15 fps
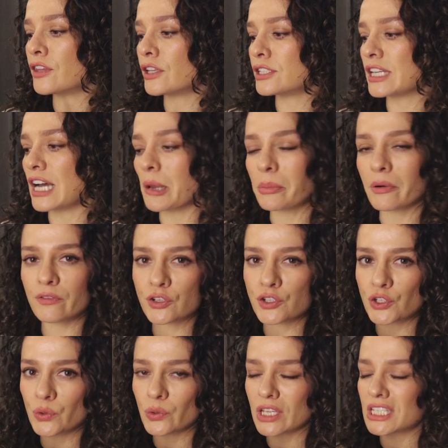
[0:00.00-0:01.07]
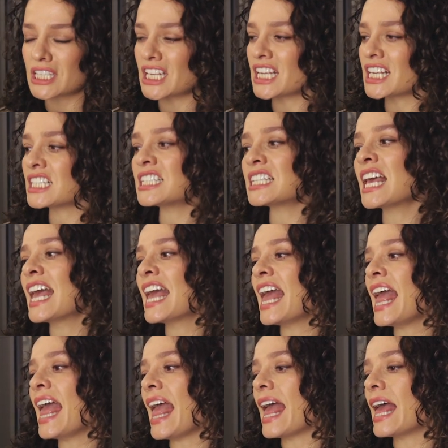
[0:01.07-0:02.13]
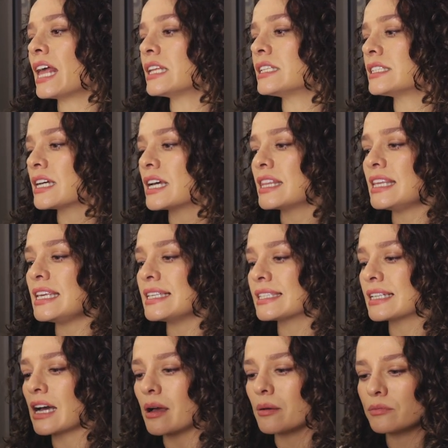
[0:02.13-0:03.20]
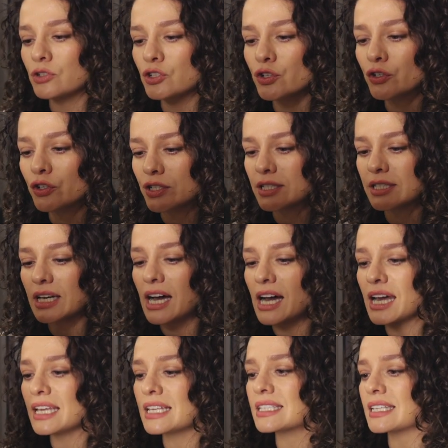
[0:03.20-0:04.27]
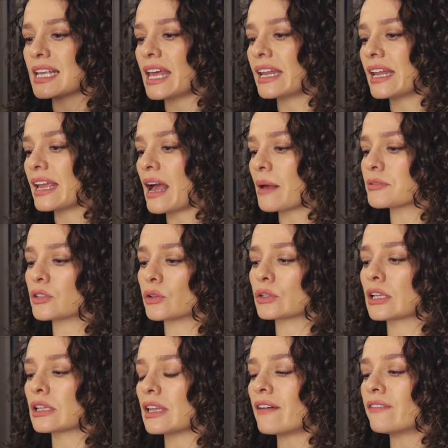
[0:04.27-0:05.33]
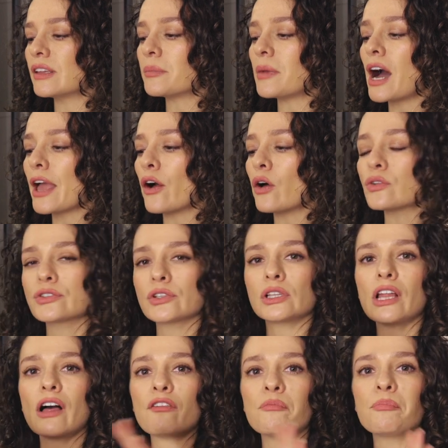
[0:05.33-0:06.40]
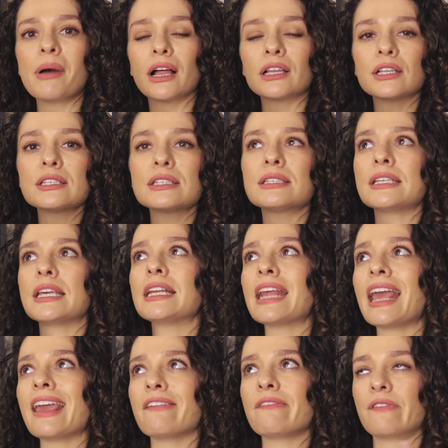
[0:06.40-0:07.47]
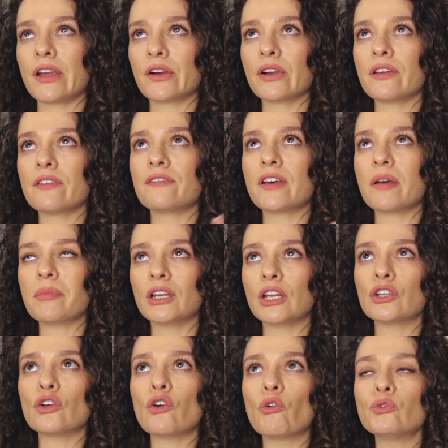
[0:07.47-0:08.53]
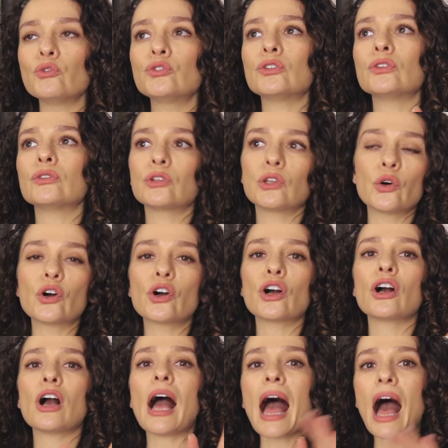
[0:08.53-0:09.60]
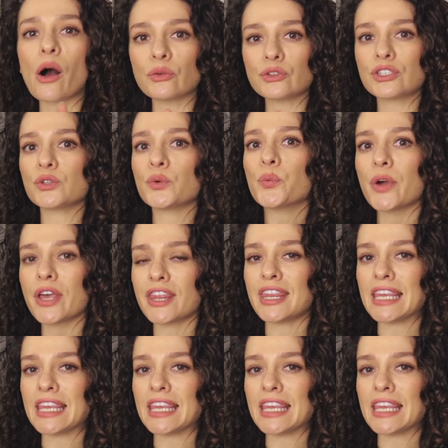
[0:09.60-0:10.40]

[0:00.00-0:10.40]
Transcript: the type of a shoe this is. And these come true to size and I absolutely love them. I also love balancing a very feminine look out with